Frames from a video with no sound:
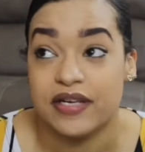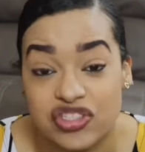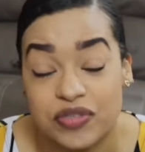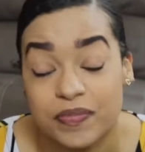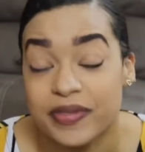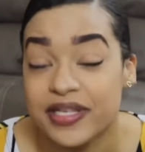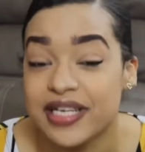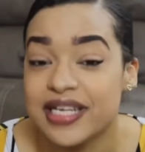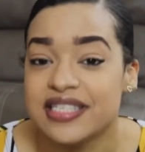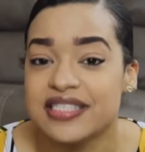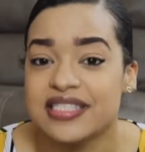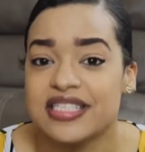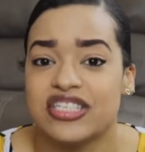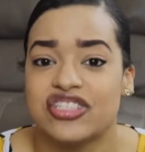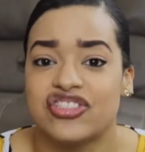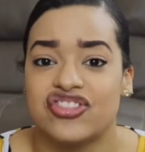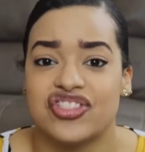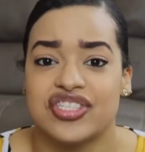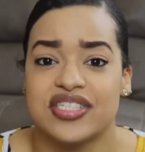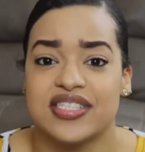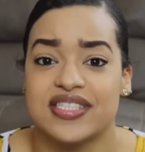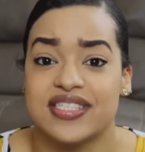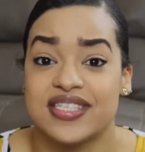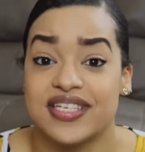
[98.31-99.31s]
And plus, it's
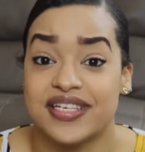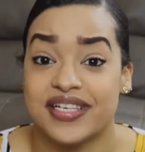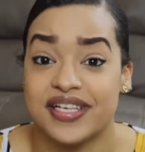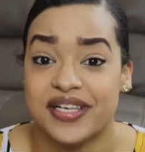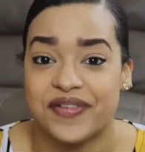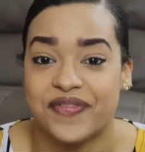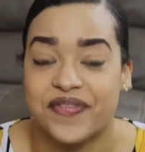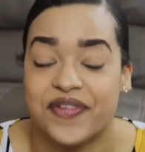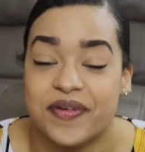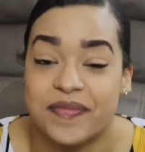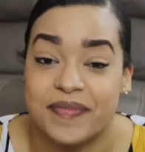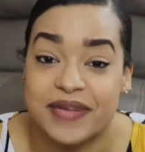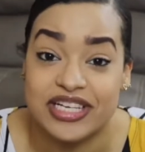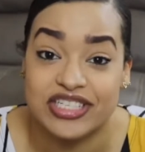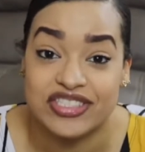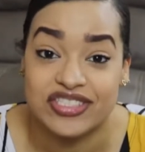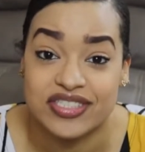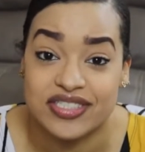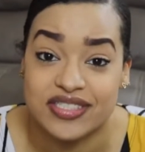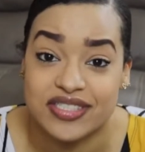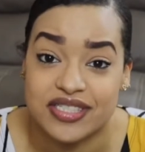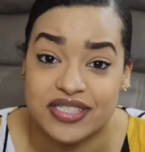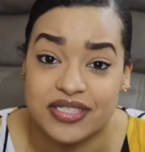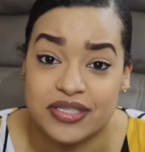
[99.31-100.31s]
just good
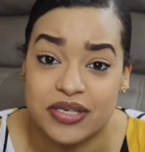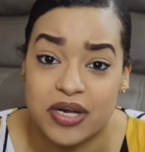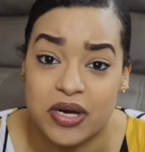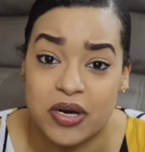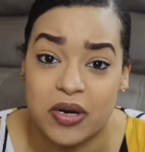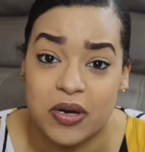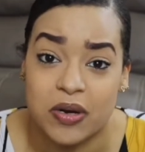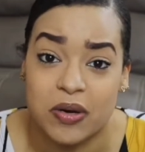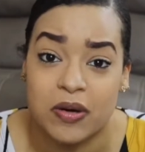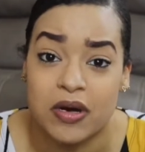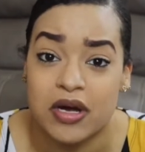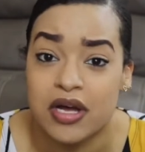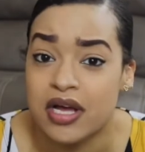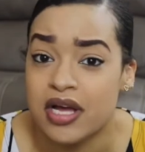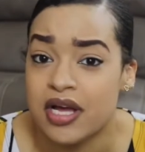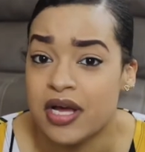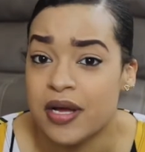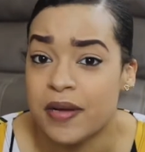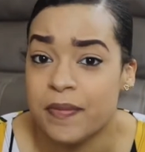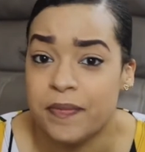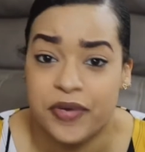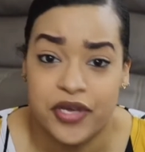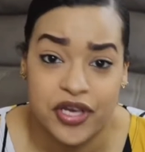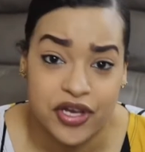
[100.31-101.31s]
information to know,
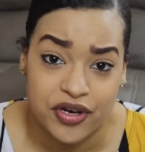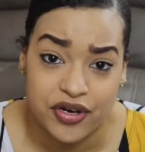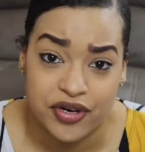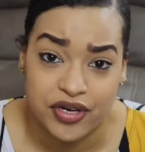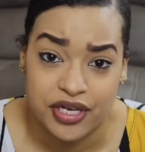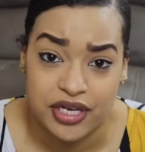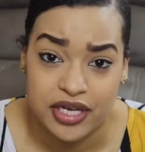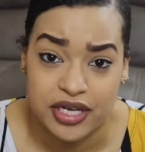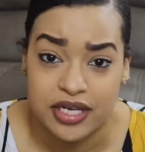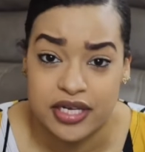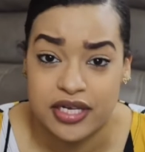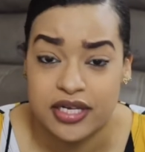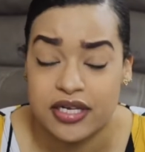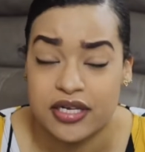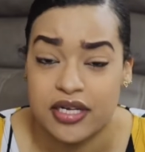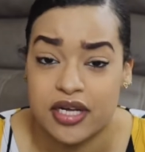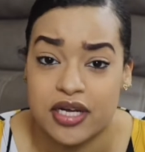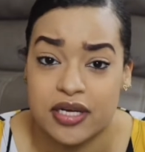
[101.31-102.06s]
period.